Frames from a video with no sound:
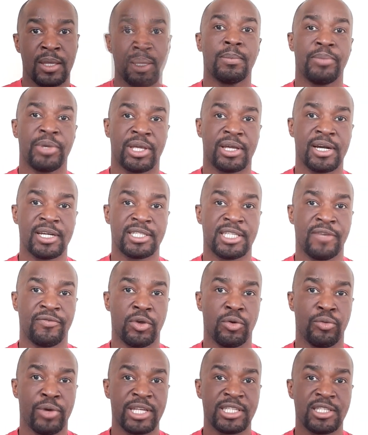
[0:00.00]
Because if
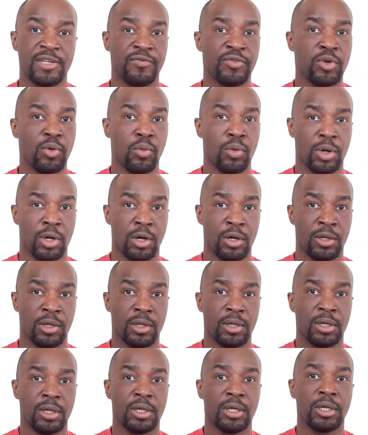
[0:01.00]
the rest of the world
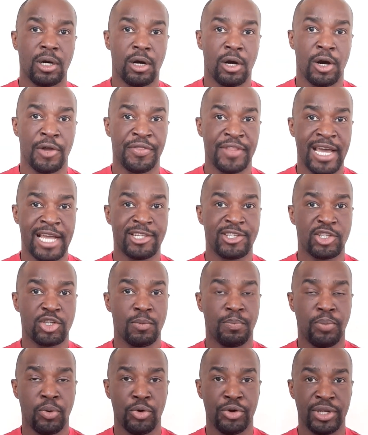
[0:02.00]
are not
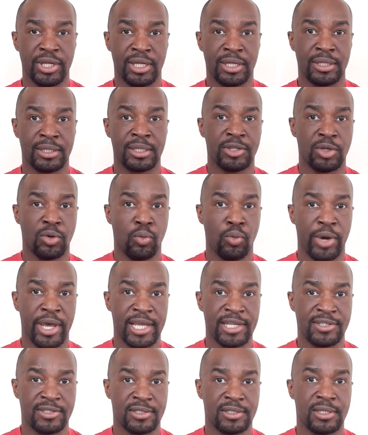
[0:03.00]
supporting the
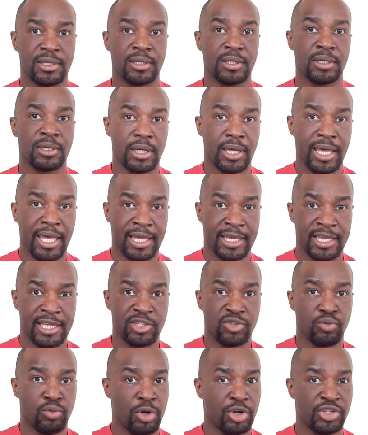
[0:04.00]
West
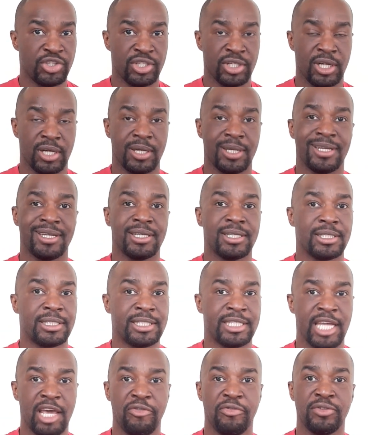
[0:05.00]
against Russia,
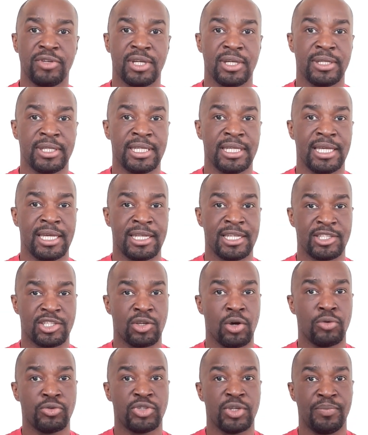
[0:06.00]
definitely it is
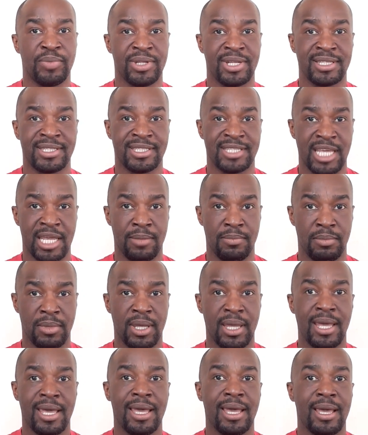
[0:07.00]
going to be the same.
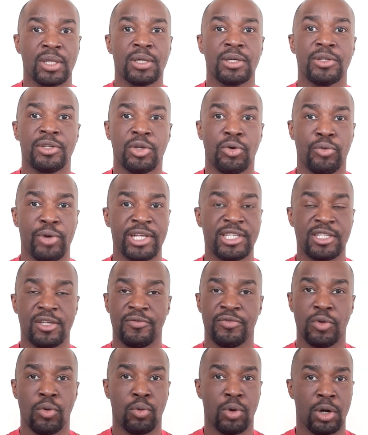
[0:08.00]
The rest
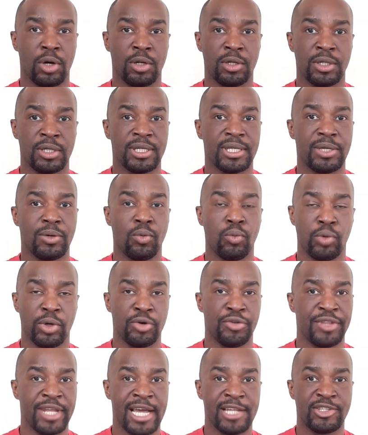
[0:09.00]
of the world
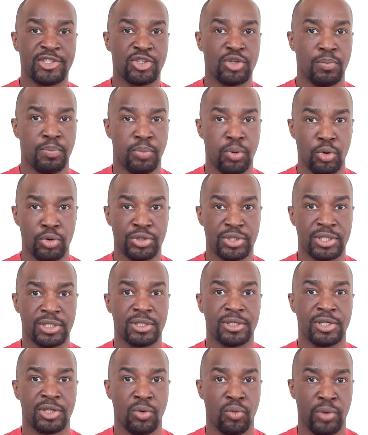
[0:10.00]
will not support
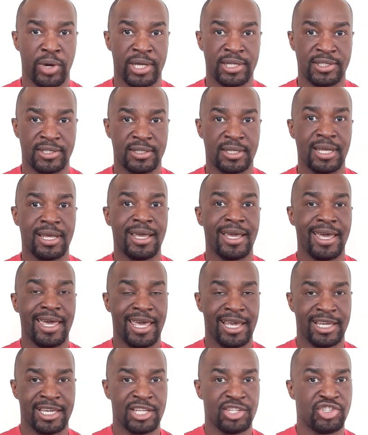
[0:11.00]
the West
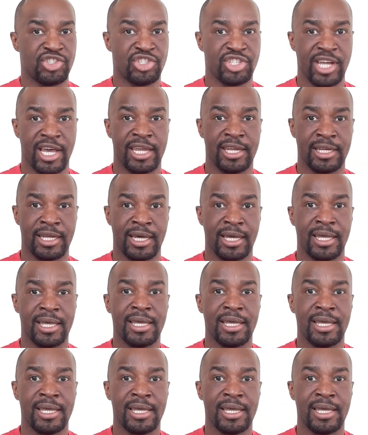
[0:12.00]
against China,